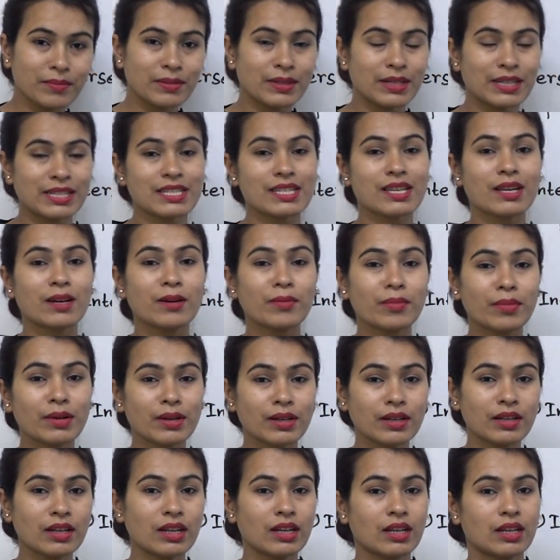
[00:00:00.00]
is
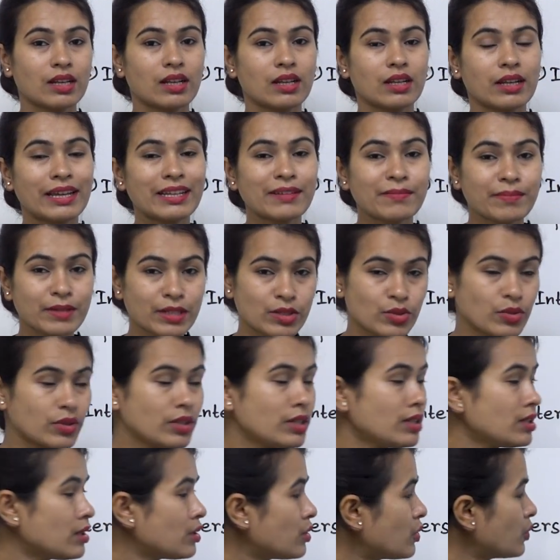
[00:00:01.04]
common in between
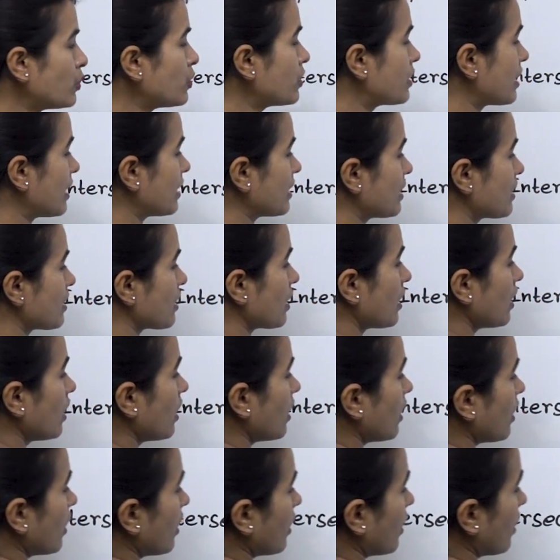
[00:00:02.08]
two sets.
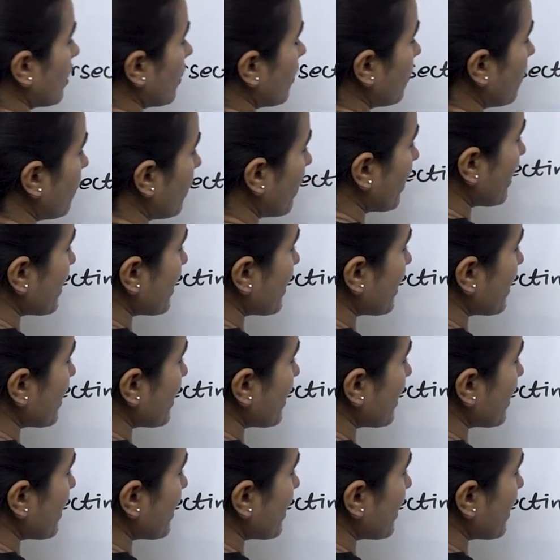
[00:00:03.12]
For